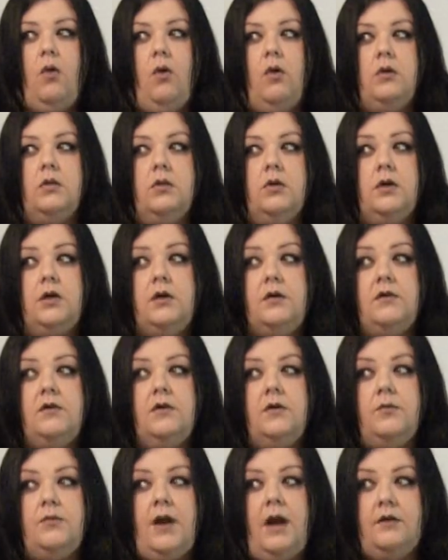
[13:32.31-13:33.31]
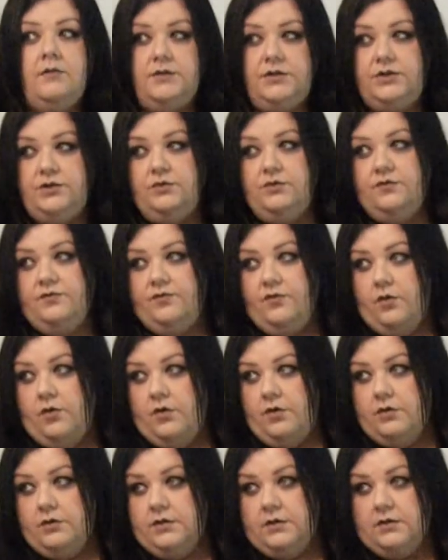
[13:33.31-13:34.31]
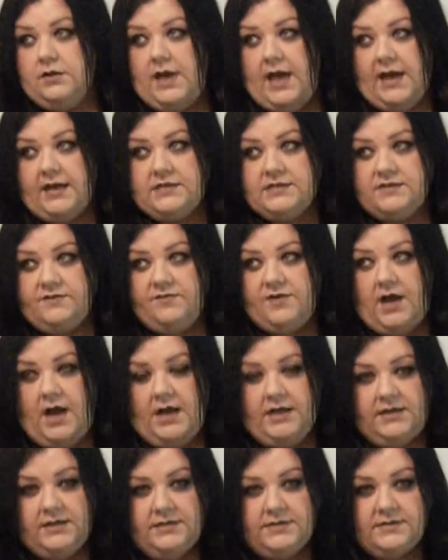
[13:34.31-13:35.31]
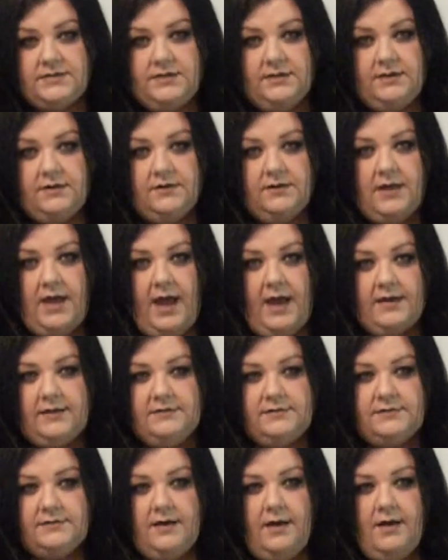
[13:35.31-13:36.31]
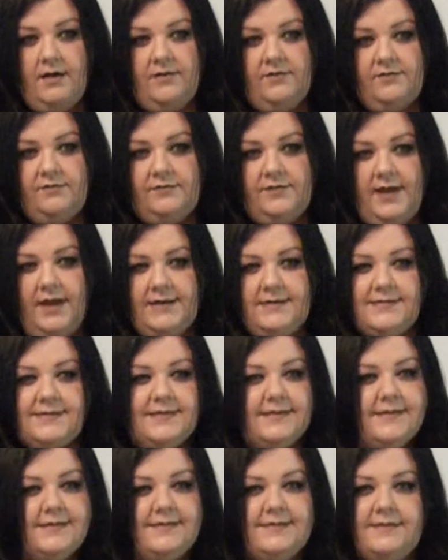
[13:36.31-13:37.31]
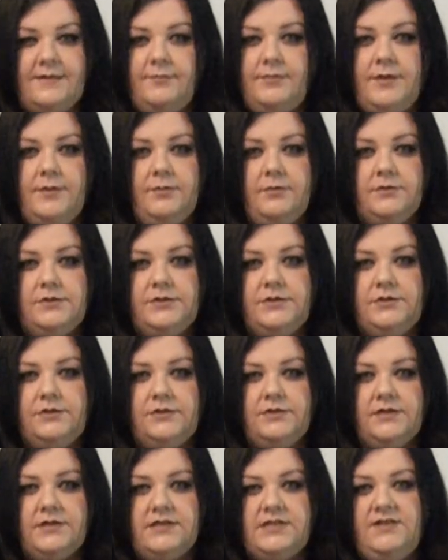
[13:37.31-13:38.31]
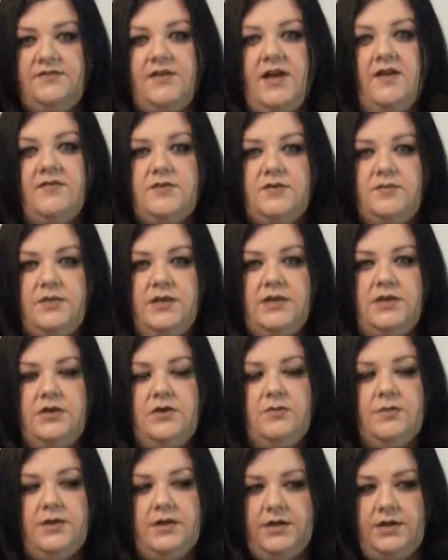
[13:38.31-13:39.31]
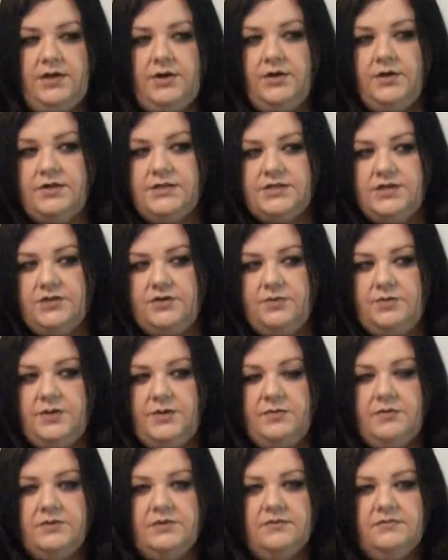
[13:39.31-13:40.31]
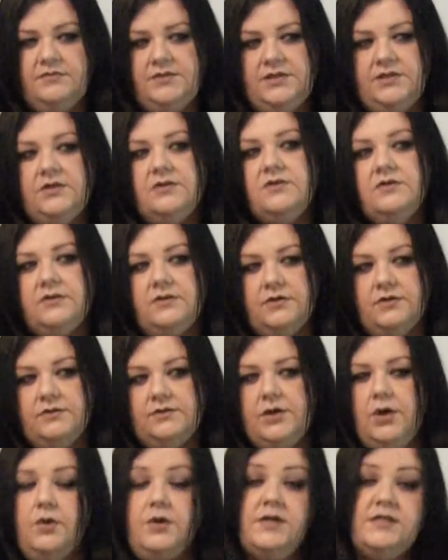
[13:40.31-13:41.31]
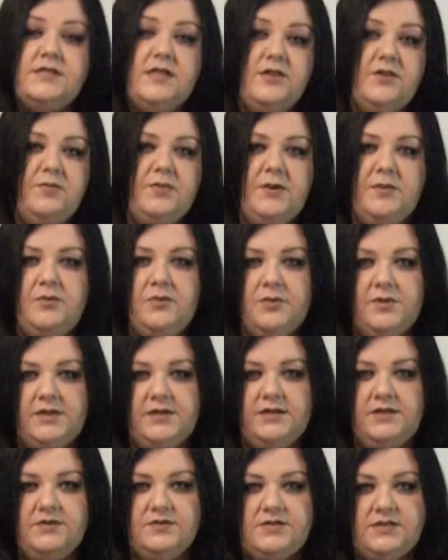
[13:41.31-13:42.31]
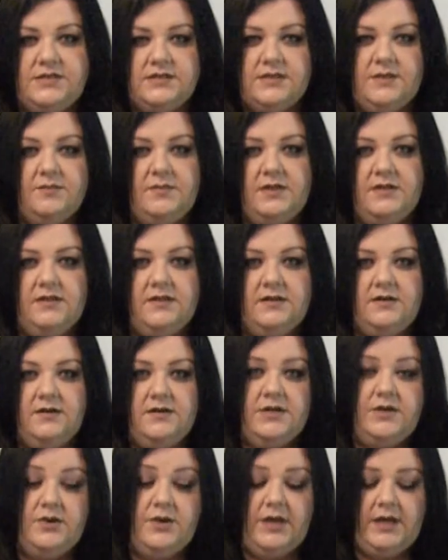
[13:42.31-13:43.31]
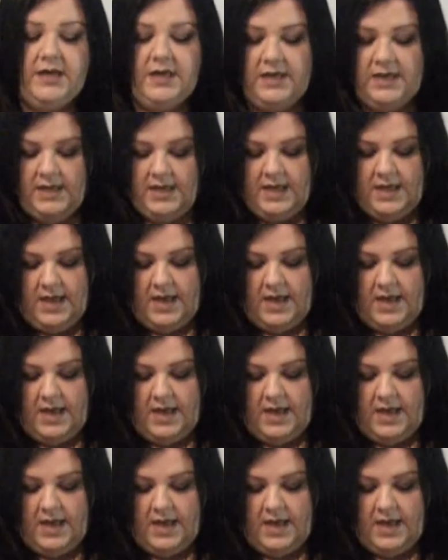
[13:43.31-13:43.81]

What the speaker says: or look around you for little acts of kindness and little acts of niceness that people do. It doesn't even have to be you, but encourage other people, or notice other people when you see something that they're doing.